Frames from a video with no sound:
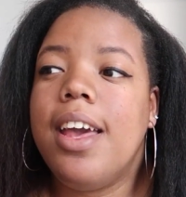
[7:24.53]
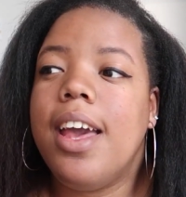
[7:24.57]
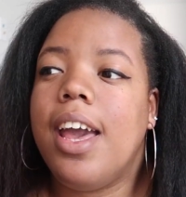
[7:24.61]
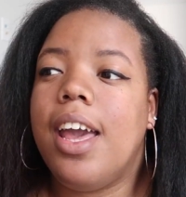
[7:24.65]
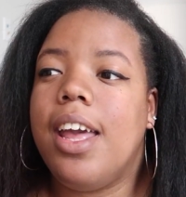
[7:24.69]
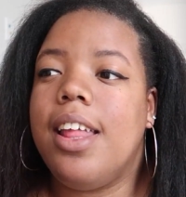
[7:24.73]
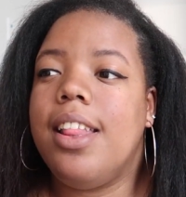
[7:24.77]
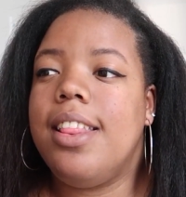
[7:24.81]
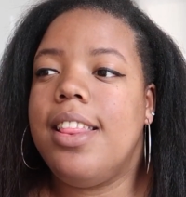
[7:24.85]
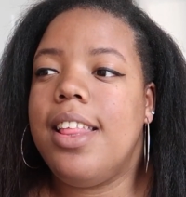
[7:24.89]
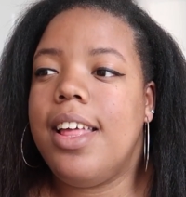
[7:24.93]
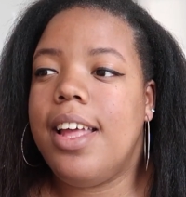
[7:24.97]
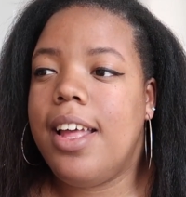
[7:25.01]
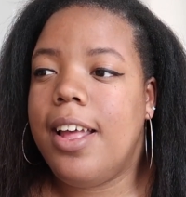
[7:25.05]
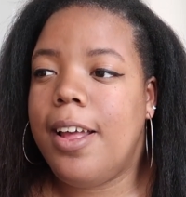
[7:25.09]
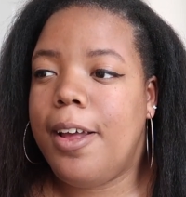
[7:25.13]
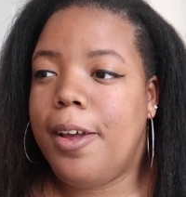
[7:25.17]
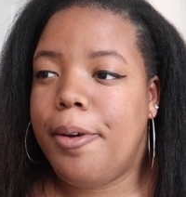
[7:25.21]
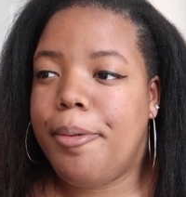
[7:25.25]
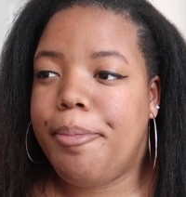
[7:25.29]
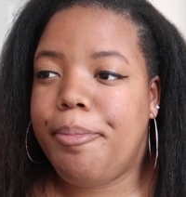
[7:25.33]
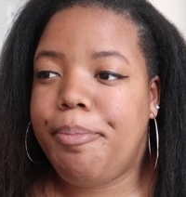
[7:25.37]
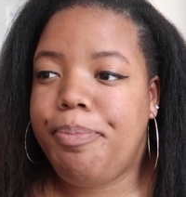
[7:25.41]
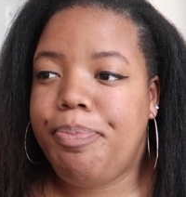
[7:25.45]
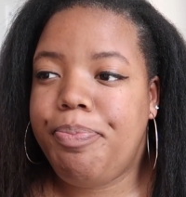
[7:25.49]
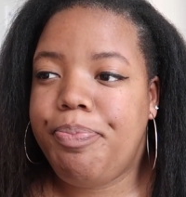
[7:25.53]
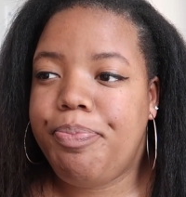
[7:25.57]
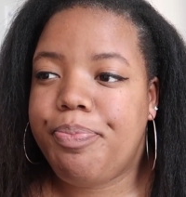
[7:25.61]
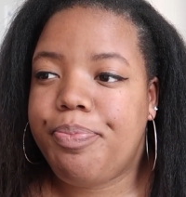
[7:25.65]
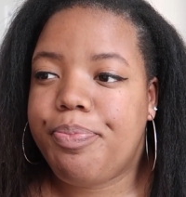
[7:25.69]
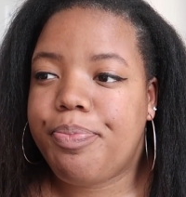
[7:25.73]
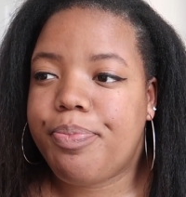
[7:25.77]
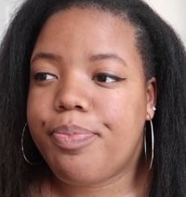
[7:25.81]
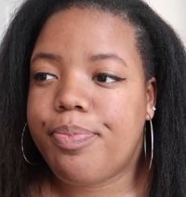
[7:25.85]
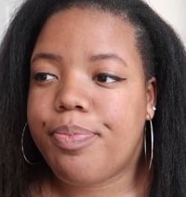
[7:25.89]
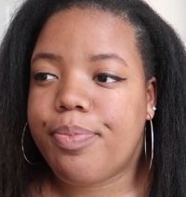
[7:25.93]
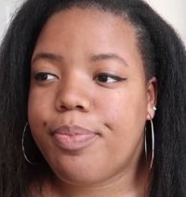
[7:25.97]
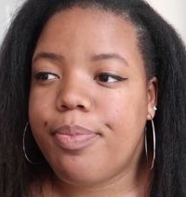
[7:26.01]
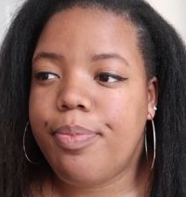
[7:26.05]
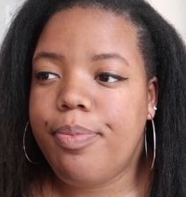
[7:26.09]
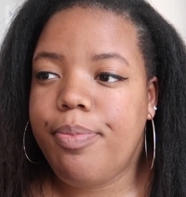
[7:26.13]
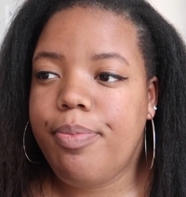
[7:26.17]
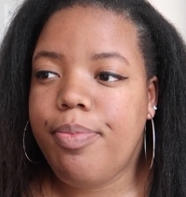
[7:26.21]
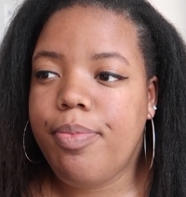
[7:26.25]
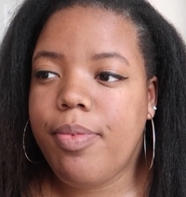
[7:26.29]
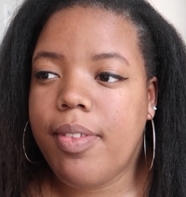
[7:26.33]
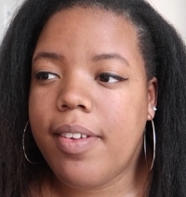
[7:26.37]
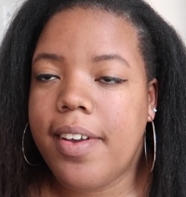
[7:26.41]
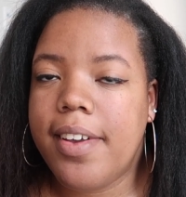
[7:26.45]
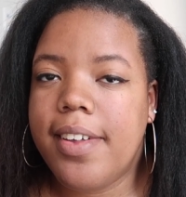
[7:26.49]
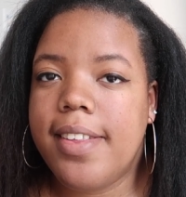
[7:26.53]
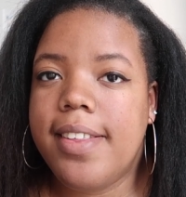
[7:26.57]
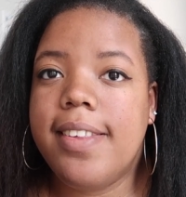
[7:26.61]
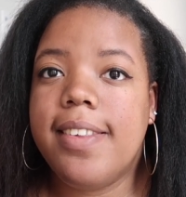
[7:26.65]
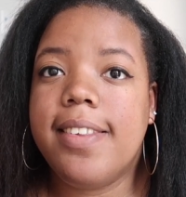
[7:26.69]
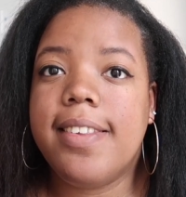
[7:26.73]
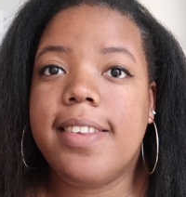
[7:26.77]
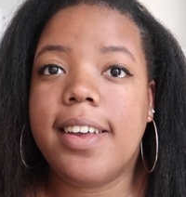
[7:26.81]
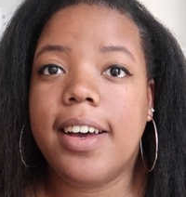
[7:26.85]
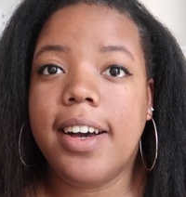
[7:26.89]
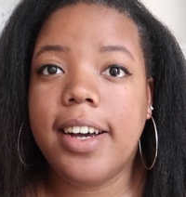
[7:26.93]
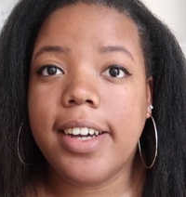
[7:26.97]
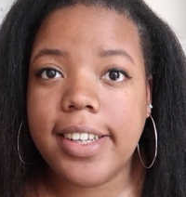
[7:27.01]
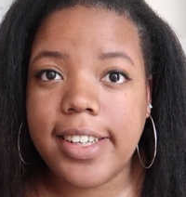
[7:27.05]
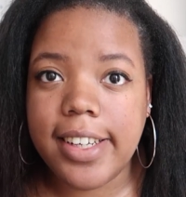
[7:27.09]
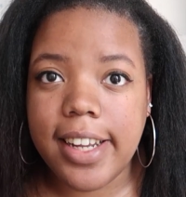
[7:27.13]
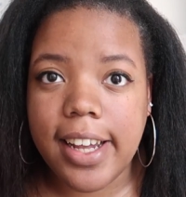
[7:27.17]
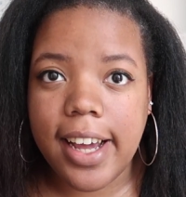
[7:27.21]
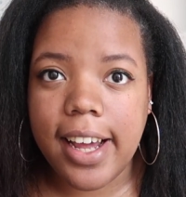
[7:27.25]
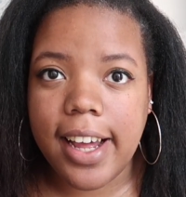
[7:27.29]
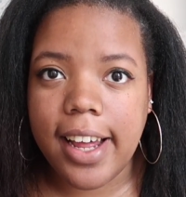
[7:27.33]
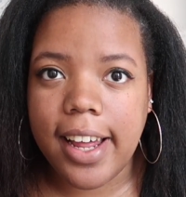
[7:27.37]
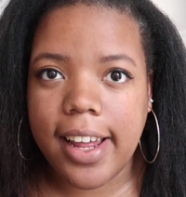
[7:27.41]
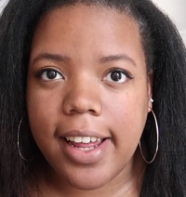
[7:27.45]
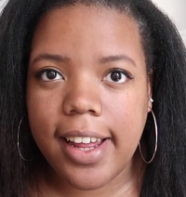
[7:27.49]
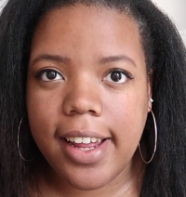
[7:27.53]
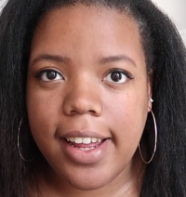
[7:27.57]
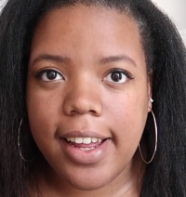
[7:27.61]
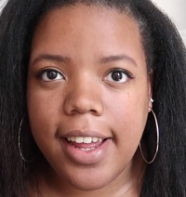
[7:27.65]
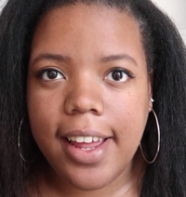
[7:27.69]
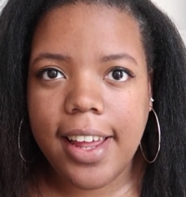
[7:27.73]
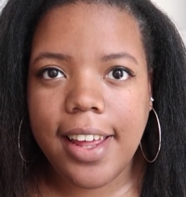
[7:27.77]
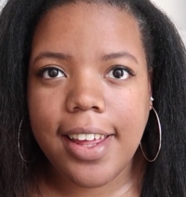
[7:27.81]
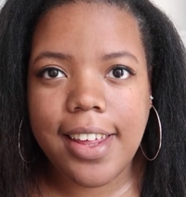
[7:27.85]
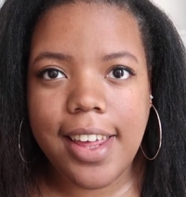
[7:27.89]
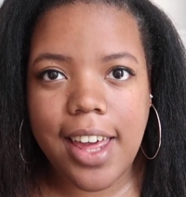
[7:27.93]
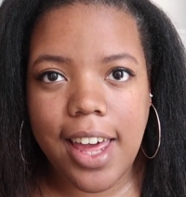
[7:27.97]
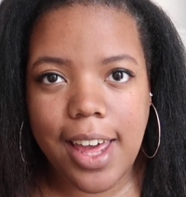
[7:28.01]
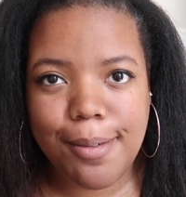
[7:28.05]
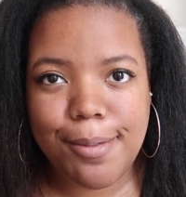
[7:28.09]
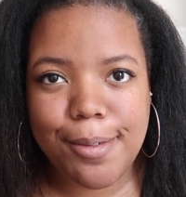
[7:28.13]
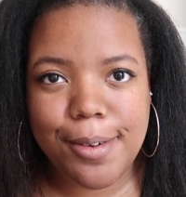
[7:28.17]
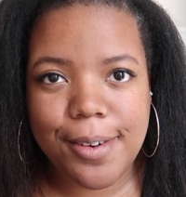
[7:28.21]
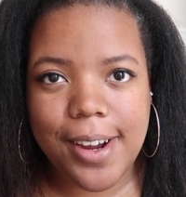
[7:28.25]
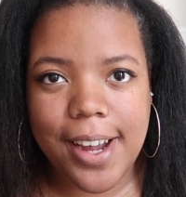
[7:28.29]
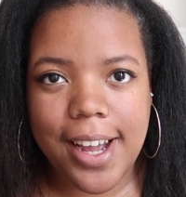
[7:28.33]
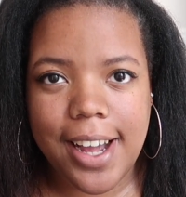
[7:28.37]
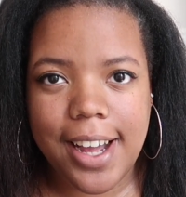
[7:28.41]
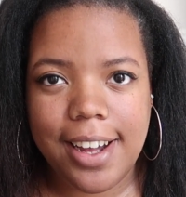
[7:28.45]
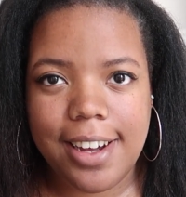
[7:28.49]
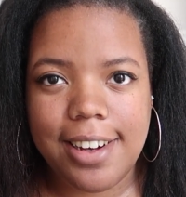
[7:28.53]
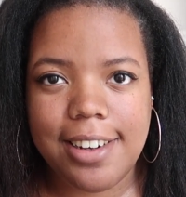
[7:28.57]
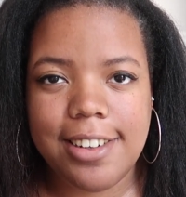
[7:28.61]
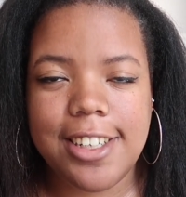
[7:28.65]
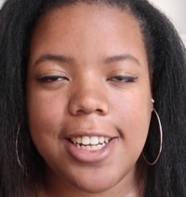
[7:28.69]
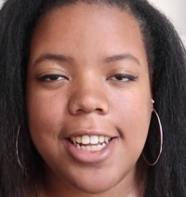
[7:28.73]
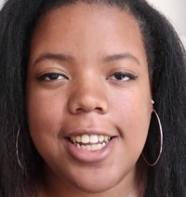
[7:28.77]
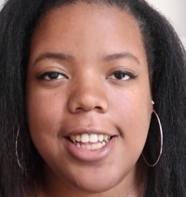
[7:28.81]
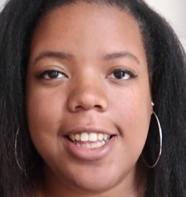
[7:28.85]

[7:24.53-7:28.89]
And then Sunday came around,